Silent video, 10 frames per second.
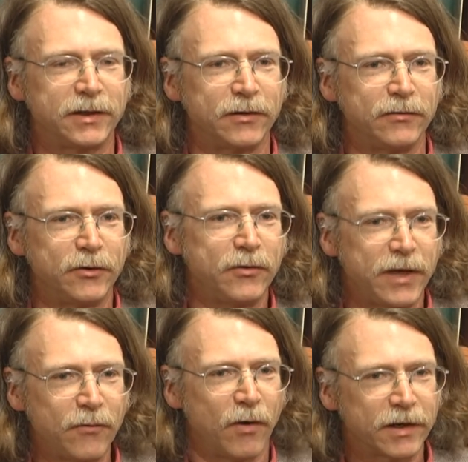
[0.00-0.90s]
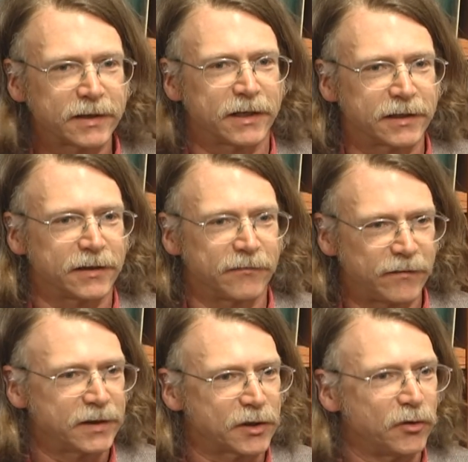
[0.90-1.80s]
to who he was as a
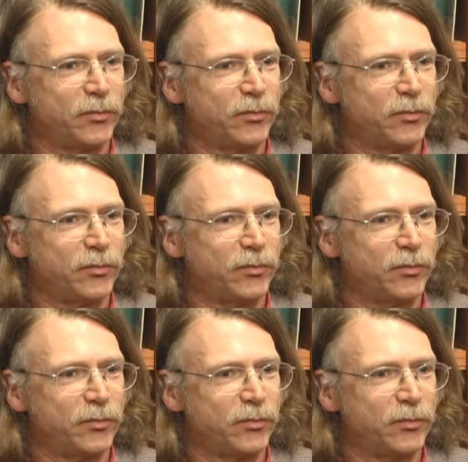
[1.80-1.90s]
physical